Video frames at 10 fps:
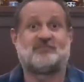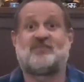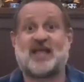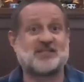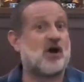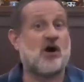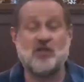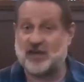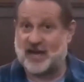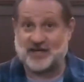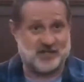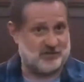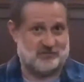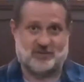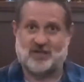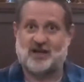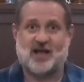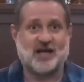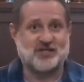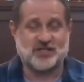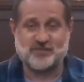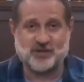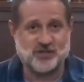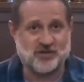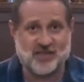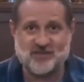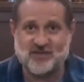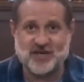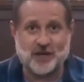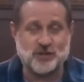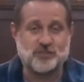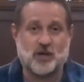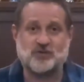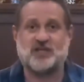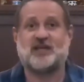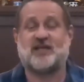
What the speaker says: That's all that I do. I just make sure that the video is posted,